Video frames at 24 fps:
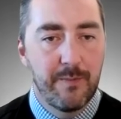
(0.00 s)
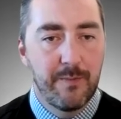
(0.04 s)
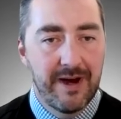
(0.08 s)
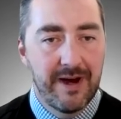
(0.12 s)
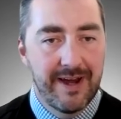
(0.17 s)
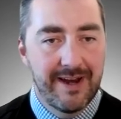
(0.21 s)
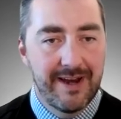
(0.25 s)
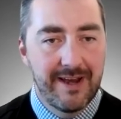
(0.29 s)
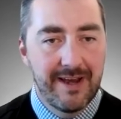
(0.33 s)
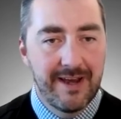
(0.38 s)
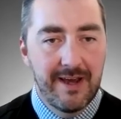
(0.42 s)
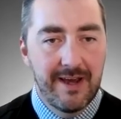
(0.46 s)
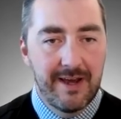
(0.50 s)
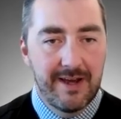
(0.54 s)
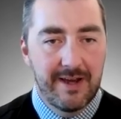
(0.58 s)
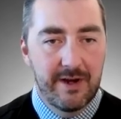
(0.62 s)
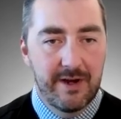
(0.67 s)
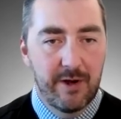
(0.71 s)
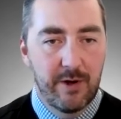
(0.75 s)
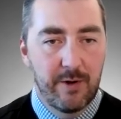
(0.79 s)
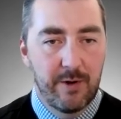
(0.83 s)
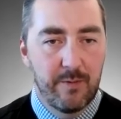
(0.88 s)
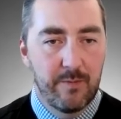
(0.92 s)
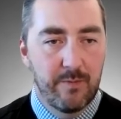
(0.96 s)
But
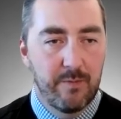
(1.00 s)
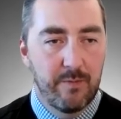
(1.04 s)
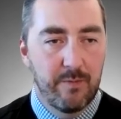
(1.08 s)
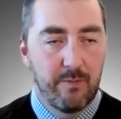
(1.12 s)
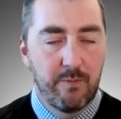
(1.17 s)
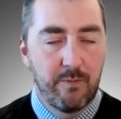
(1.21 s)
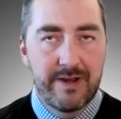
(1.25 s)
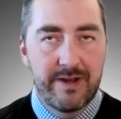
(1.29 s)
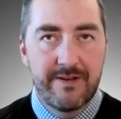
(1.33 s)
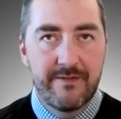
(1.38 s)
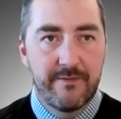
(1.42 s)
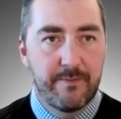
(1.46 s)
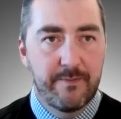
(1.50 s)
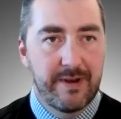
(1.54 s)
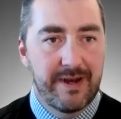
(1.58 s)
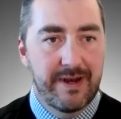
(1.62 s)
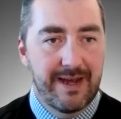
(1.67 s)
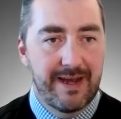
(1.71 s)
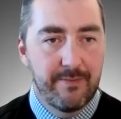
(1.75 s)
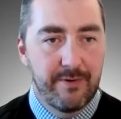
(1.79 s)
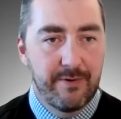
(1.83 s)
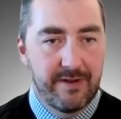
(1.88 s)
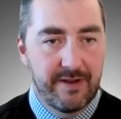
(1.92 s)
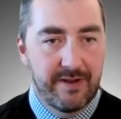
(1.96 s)
we've been
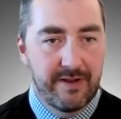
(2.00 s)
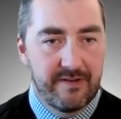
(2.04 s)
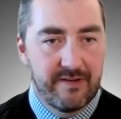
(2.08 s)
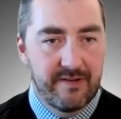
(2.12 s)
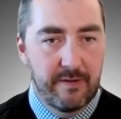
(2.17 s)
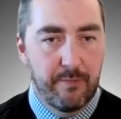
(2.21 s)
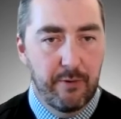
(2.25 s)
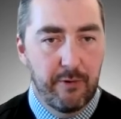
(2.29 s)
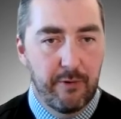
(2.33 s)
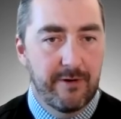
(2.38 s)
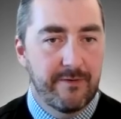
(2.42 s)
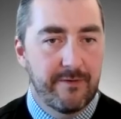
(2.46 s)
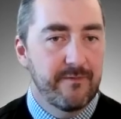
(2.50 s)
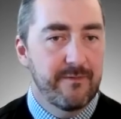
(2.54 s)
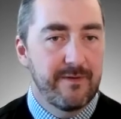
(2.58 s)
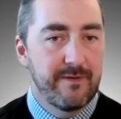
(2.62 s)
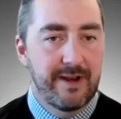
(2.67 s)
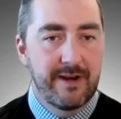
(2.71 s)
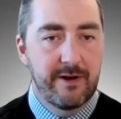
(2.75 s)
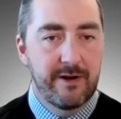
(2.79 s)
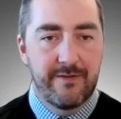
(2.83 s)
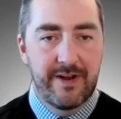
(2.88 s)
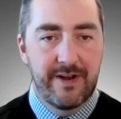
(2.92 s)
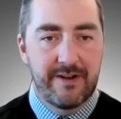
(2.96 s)
able to support
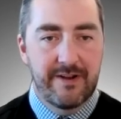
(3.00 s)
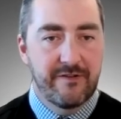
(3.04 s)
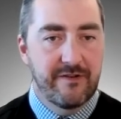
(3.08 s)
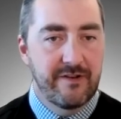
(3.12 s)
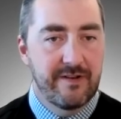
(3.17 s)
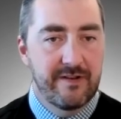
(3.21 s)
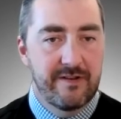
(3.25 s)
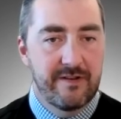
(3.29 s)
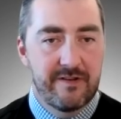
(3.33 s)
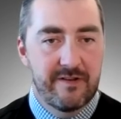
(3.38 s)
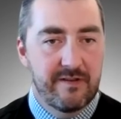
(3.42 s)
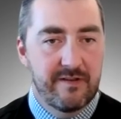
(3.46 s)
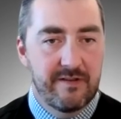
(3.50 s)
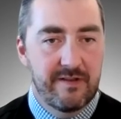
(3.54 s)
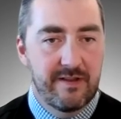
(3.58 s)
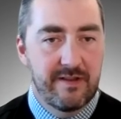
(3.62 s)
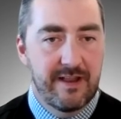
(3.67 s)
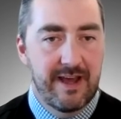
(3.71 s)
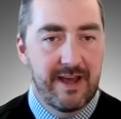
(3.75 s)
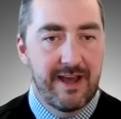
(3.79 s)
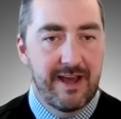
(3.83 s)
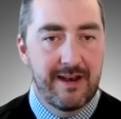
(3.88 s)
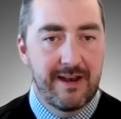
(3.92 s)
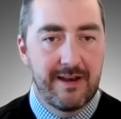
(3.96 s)
interventions
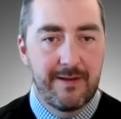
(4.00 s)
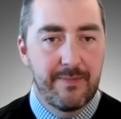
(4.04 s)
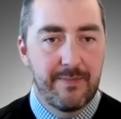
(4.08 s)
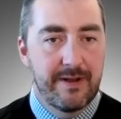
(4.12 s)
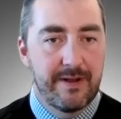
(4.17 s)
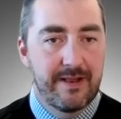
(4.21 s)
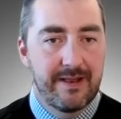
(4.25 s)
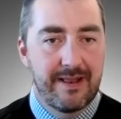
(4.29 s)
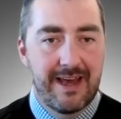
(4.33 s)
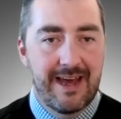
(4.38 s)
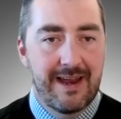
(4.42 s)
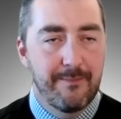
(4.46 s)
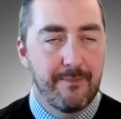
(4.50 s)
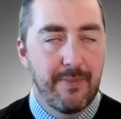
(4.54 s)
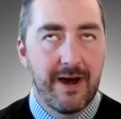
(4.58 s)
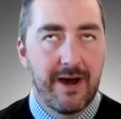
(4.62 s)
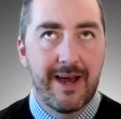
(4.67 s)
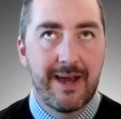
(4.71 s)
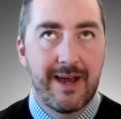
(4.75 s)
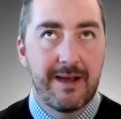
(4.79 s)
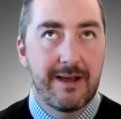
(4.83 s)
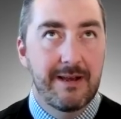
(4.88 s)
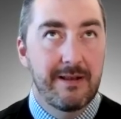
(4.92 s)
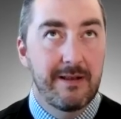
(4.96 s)
that have been led
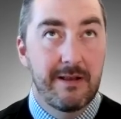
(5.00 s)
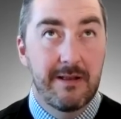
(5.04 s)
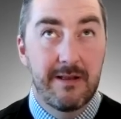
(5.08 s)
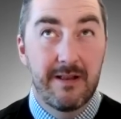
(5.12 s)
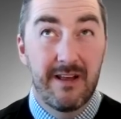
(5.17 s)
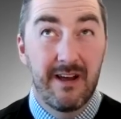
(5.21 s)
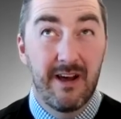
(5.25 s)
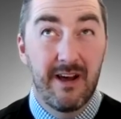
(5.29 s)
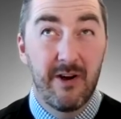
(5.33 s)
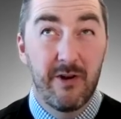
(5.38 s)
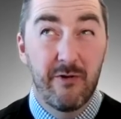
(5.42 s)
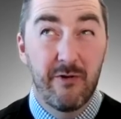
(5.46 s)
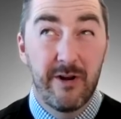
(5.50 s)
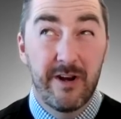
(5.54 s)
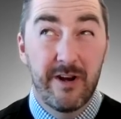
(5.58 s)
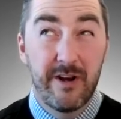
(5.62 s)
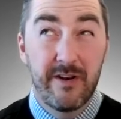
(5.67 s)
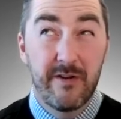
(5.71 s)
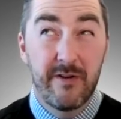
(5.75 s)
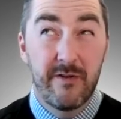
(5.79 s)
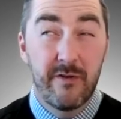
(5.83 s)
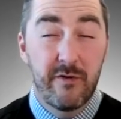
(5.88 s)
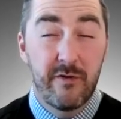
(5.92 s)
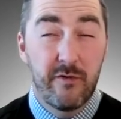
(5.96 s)
by
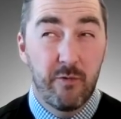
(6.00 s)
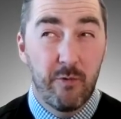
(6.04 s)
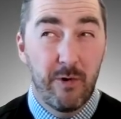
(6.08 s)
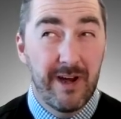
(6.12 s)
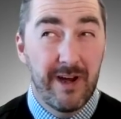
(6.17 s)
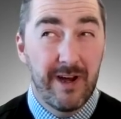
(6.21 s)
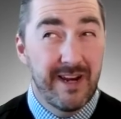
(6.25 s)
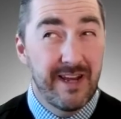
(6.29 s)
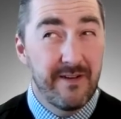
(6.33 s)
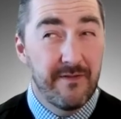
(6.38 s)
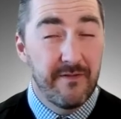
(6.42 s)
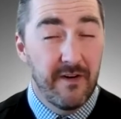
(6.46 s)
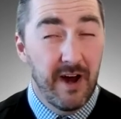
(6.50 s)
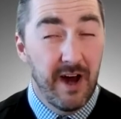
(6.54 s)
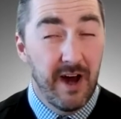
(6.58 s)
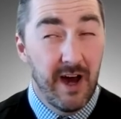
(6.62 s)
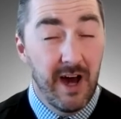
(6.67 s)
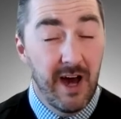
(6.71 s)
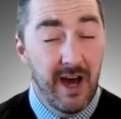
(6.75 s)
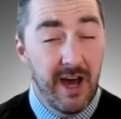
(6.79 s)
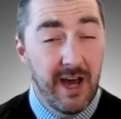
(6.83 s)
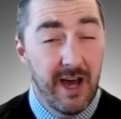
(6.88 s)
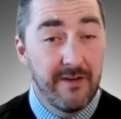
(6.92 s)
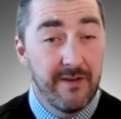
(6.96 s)
125,
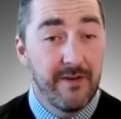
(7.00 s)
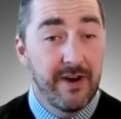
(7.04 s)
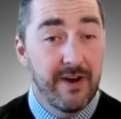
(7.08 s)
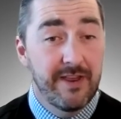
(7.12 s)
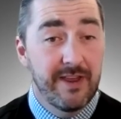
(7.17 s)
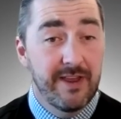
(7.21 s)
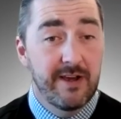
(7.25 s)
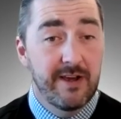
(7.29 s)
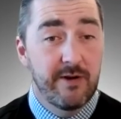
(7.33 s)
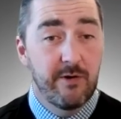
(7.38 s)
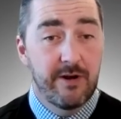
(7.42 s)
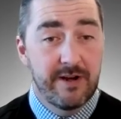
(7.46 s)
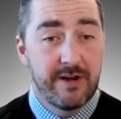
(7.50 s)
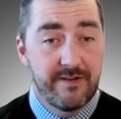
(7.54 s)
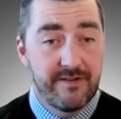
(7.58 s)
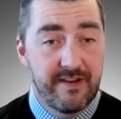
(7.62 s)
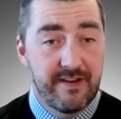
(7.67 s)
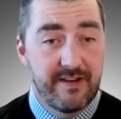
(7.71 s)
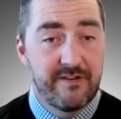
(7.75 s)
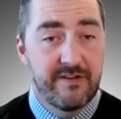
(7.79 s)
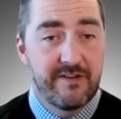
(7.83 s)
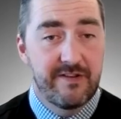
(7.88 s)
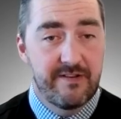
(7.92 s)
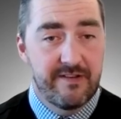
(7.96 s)
I think,
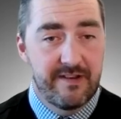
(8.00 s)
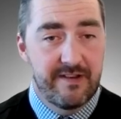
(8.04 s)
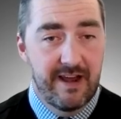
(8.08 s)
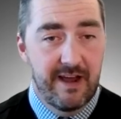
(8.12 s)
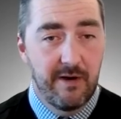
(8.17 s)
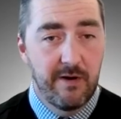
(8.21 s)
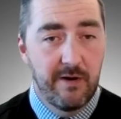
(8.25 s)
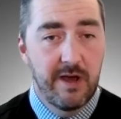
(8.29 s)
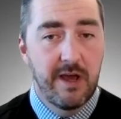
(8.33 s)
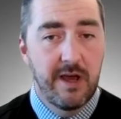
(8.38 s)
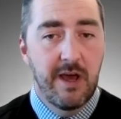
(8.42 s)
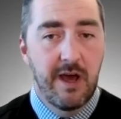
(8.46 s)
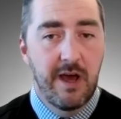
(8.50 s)
organizations now.